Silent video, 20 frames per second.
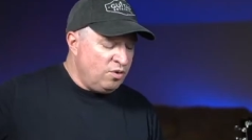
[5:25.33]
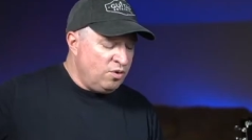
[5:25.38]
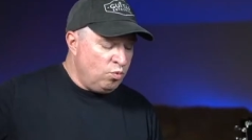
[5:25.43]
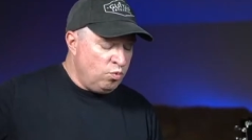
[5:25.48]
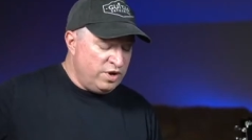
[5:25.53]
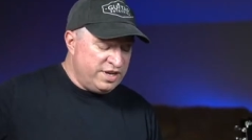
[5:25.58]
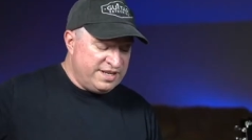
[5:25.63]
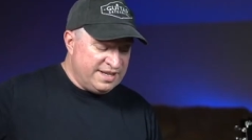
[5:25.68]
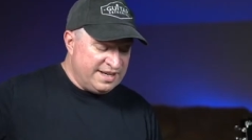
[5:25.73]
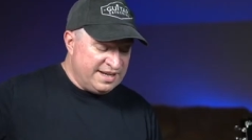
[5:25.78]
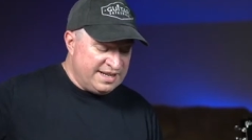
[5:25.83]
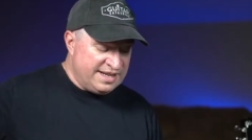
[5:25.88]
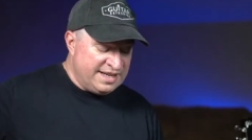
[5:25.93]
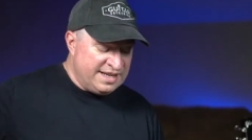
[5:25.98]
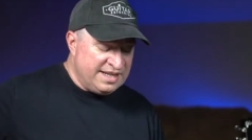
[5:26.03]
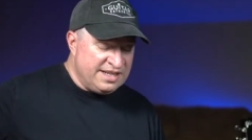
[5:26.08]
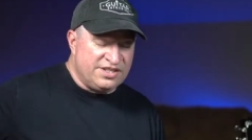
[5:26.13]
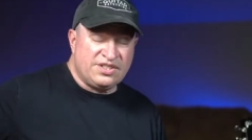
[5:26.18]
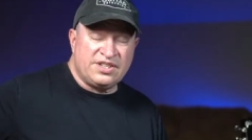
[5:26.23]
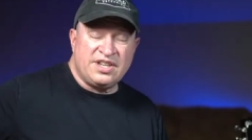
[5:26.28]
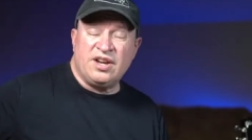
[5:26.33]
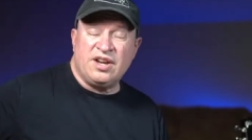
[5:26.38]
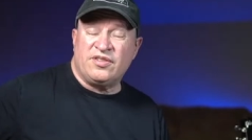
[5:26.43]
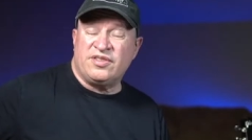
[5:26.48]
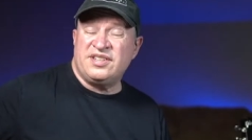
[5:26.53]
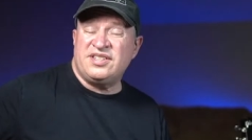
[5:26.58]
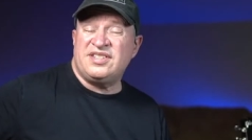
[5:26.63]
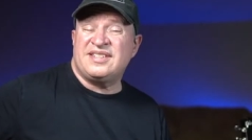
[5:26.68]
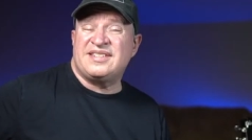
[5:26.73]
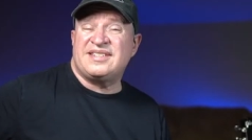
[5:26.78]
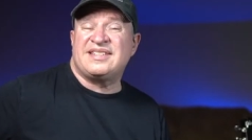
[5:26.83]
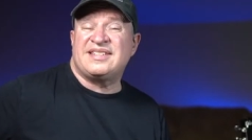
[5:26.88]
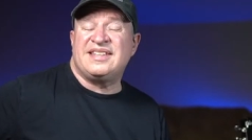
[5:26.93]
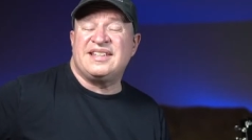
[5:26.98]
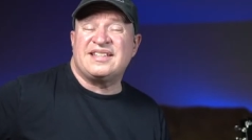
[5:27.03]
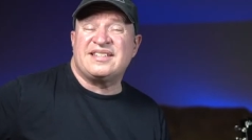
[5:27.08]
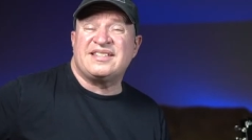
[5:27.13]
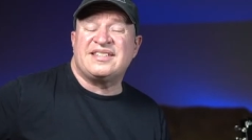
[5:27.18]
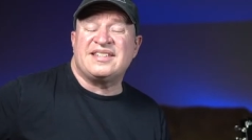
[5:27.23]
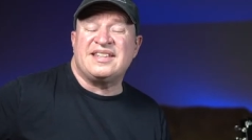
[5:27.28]
We did an E scale. This is
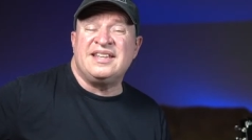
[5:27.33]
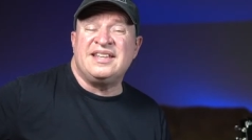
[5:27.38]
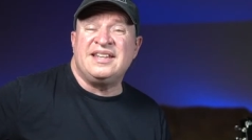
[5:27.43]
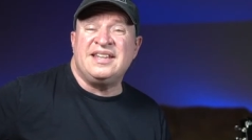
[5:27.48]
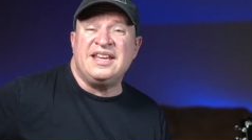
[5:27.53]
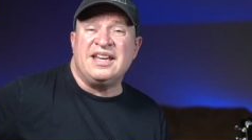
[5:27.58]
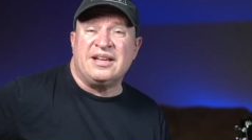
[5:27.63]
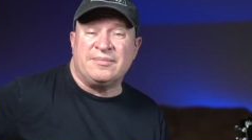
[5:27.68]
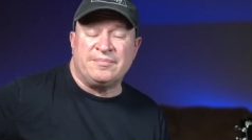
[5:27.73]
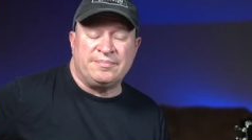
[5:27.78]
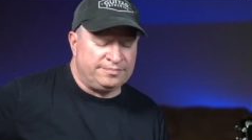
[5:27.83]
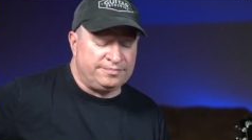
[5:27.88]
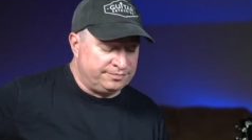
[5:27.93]
sixth in E.